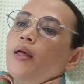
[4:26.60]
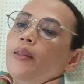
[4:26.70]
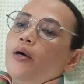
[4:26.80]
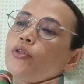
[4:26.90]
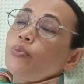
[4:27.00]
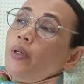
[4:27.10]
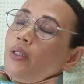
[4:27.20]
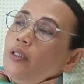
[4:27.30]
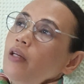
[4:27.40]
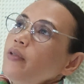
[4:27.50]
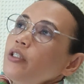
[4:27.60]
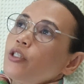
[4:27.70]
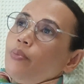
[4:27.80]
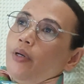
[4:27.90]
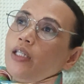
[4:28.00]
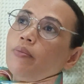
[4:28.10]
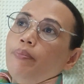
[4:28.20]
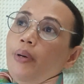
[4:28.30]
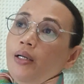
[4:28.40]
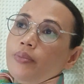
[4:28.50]
Now, even smart
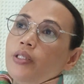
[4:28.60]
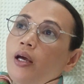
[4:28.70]
pumps